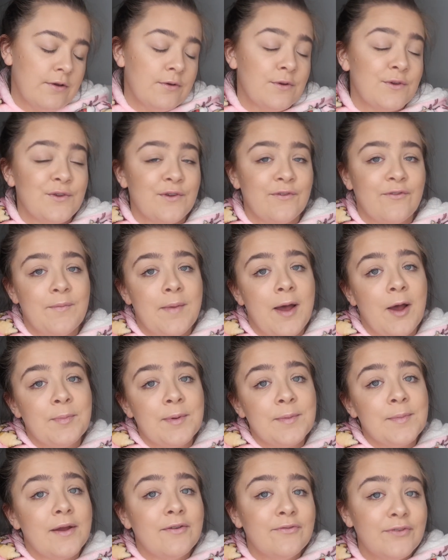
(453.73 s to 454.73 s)
Also if I'm
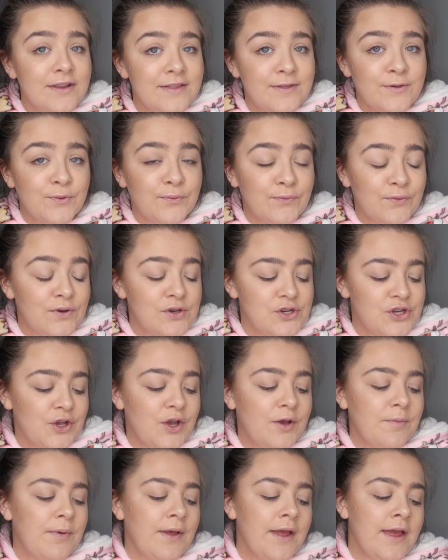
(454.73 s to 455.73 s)
helping my friends look for a
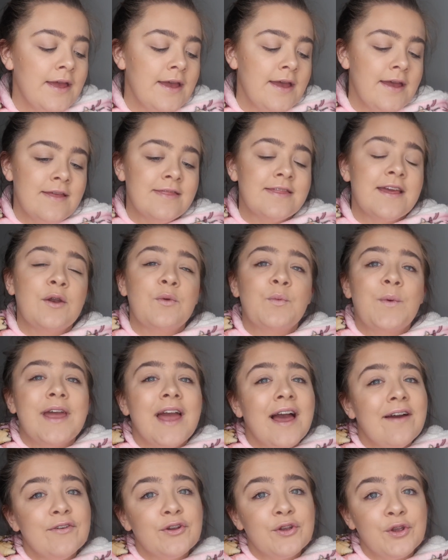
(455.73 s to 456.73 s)
job. Then we
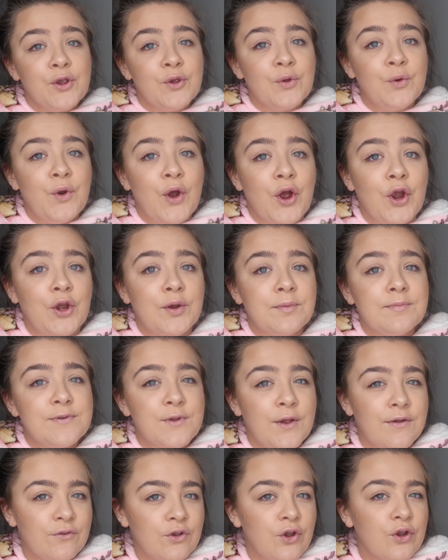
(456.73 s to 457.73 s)
have a Google Home,
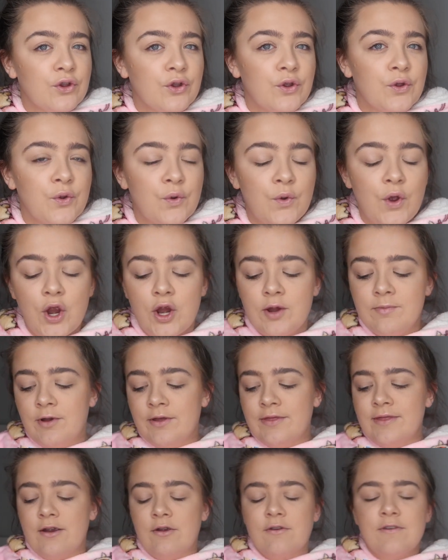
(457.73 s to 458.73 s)
so I've got Google Home
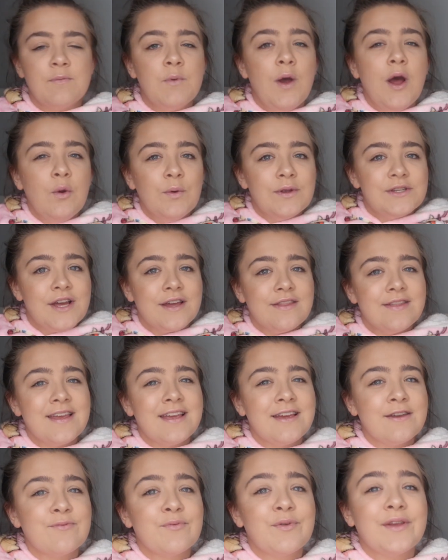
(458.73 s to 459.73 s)
on there as well, which I
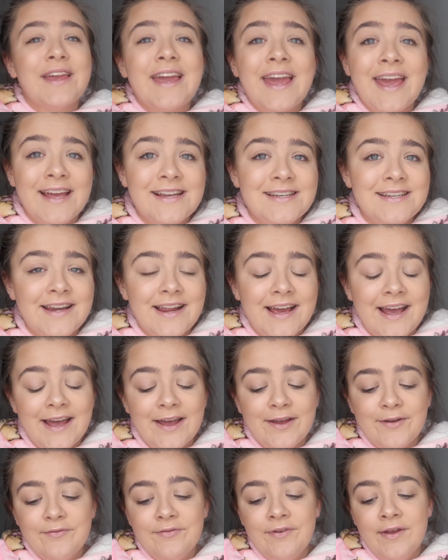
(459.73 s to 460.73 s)
think is really handy to
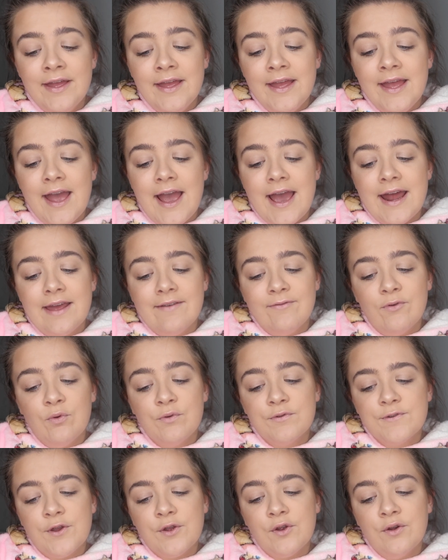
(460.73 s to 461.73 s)
have. And I've
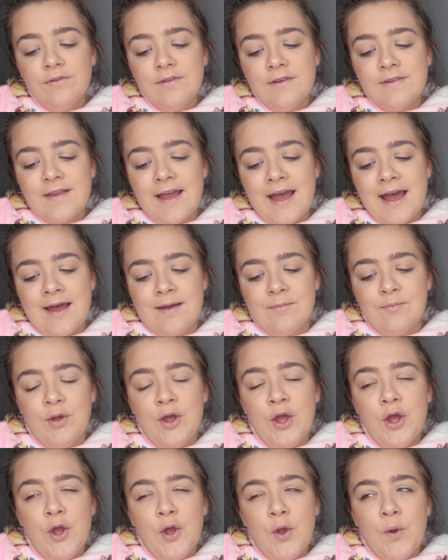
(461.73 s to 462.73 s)
also got this app
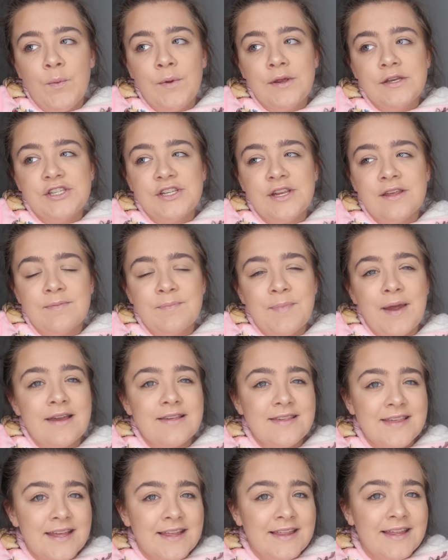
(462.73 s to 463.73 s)
which is
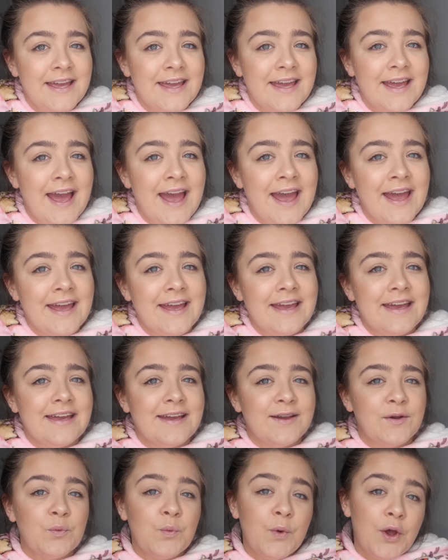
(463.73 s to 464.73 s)
basically
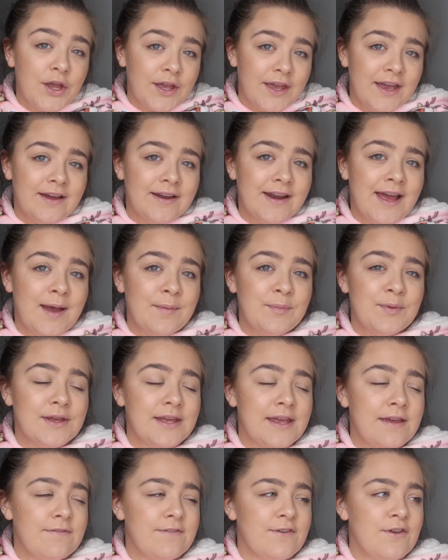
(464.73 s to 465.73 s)
a workout app.
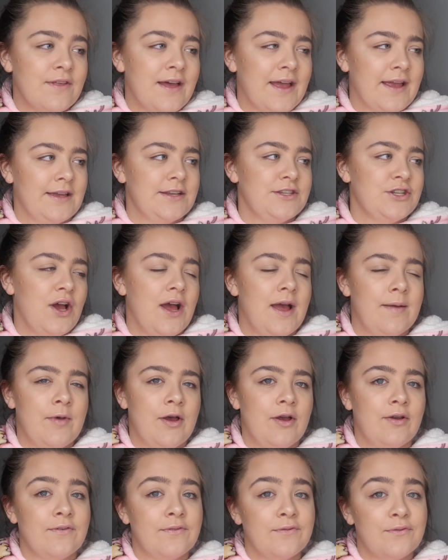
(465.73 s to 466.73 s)
It gives you like a timer
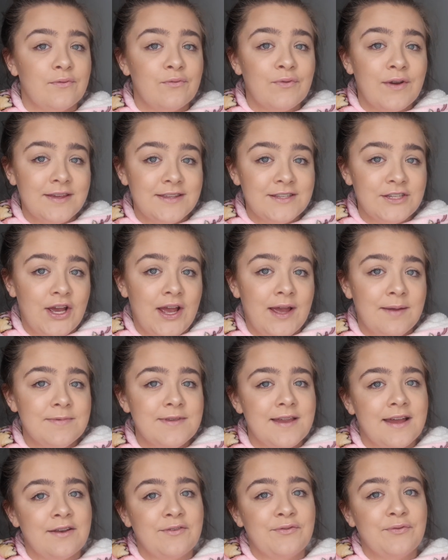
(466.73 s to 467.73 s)
of rest
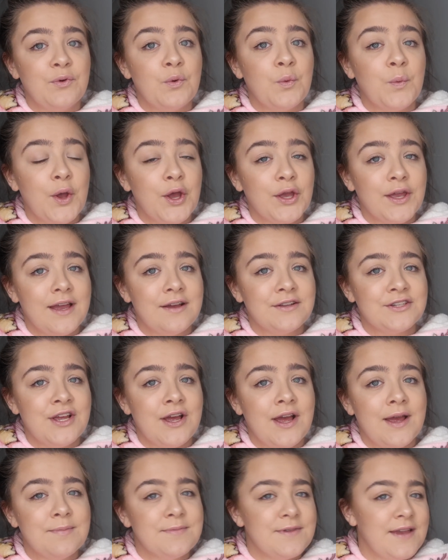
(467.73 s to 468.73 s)
times and for workout
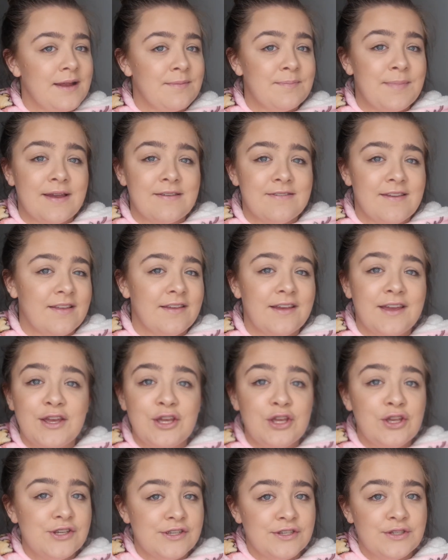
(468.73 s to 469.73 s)
times, and basically
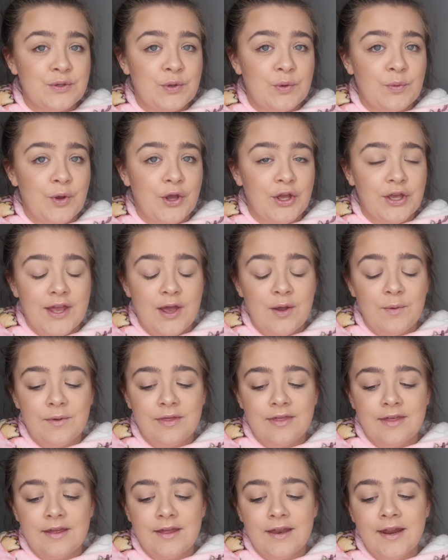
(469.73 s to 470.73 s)
you just do a workout
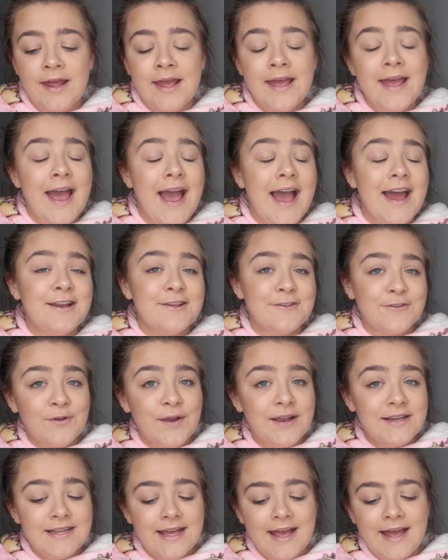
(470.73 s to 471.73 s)
with it, and it's
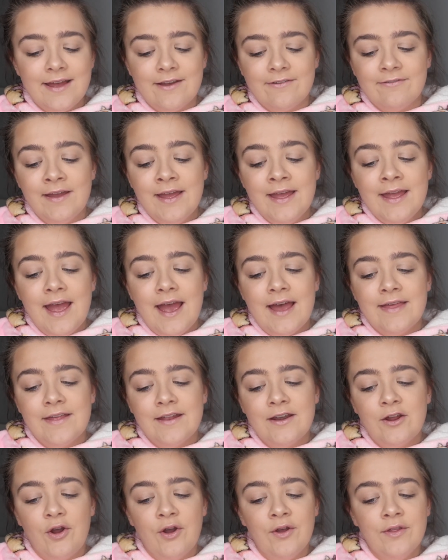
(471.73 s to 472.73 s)
great to have. And
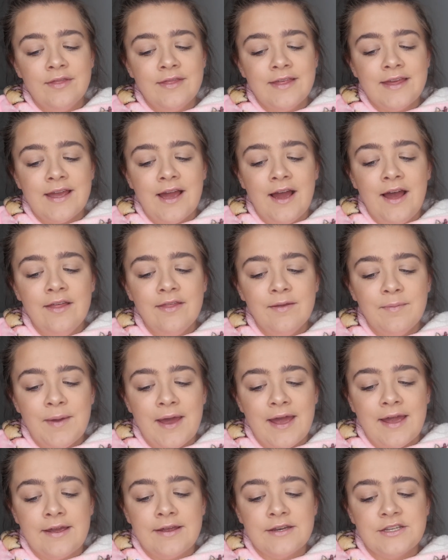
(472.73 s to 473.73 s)
then on the other
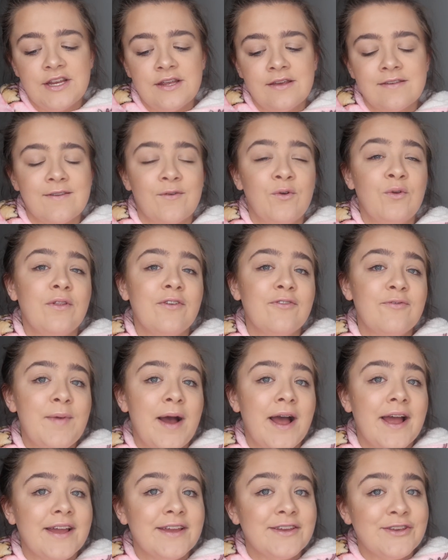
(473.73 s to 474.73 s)
page is all of
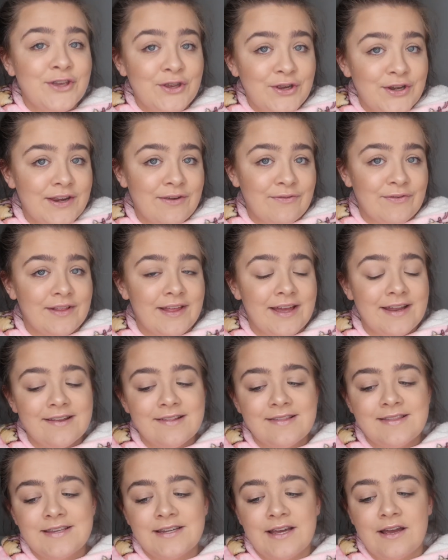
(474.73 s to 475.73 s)
my uni
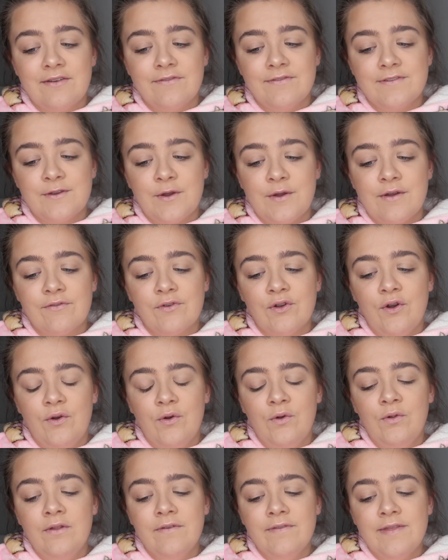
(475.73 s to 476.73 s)
related stuff. So I've got
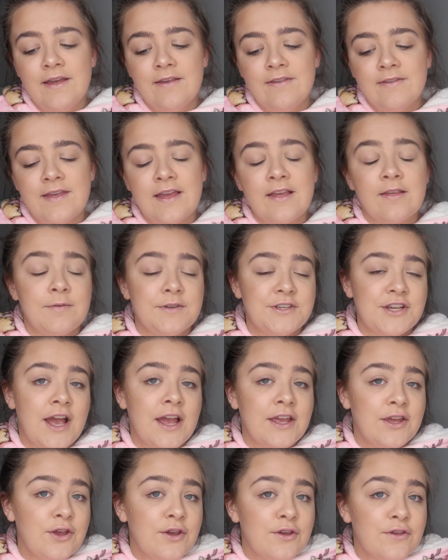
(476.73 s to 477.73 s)
all of these things which
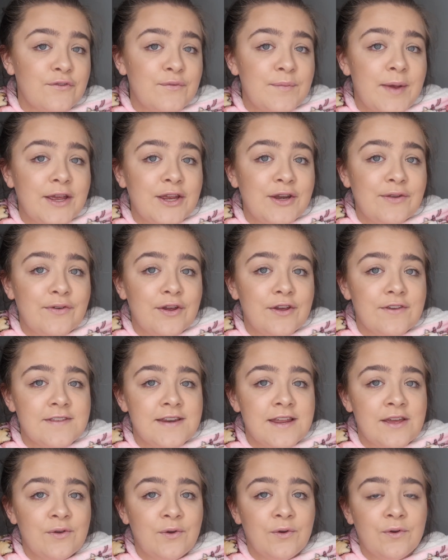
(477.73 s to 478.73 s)
I use for my
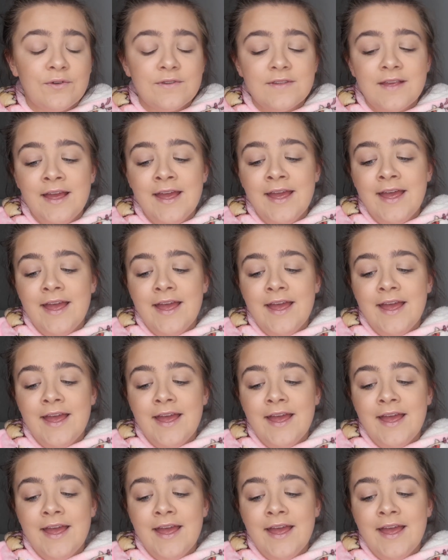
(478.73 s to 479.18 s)
university course.